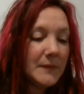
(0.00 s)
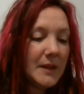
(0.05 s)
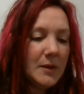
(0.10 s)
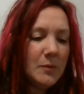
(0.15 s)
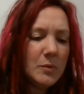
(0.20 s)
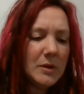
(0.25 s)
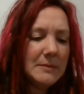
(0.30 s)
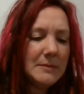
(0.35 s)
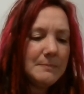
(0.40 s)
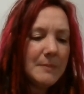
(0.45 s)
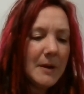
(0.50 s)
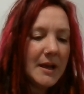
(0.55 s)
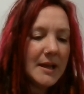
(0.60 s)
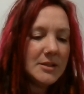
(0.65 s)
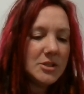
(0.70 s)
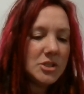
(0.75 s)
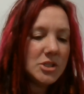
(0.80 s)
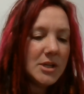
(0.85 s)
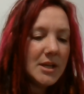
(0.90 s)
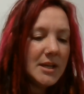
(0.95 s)
It wouldn't
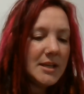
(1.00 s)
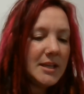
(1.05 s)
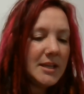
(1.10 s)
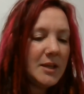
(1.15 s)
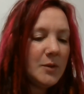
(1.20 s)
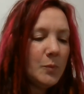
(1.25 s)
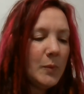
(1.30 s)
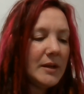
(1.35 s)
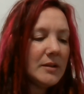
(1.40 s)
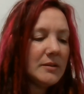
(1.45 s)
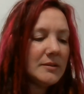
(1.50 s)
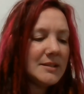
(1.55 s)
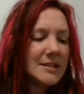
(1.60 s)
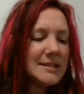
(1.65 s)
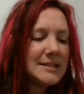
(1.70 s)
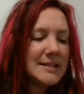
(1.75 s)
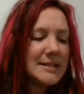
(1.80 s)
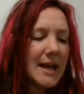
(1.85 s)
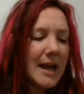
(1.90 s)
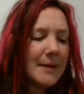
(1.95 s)
budge. He wiggled the
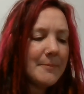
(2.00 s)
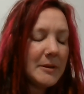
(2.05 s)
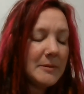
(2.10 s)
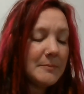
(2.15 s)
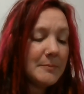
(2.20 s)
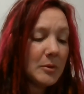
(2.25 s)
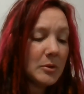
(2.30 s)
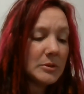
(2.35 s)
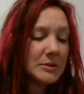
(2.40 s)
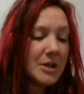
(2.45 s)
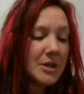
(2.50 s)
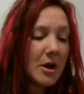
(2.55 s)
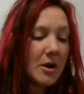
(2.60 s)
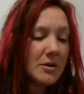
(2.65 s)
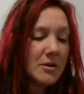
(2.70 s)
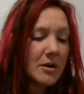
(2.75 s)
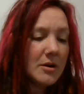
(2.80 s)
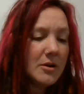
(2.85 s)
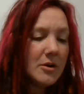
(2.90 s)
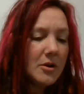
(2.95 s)
stop and pulled
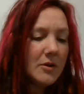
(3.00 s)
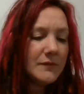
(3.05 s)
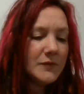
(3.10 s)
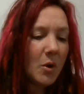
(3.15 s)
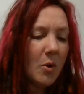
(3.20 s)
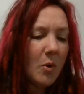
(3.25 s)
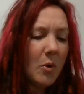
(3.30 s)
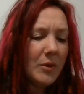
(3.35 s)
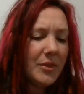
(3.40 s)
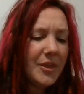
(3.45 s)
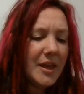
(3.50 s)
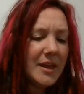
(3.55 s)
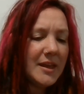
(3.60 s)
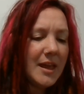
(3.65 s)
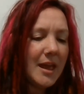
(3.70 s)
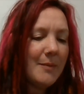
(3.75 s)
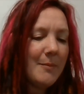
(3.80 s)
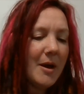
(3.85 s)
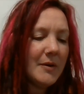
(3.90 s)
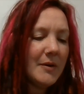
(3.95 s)
harder. The whole thing
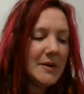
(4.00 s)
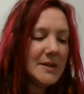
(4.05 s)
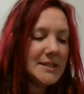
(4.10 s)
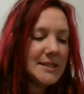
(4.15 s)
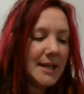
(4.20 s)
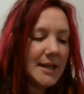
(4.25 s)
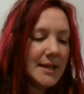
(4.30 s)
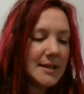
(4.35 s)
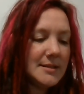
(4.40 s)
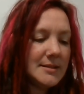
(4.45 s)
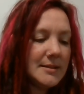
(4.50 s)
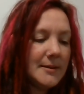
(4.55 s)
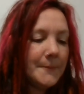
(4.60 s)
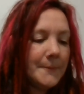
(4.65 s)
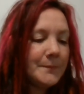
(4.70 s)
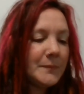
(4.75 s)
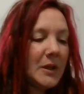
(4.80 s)
came out in his hand.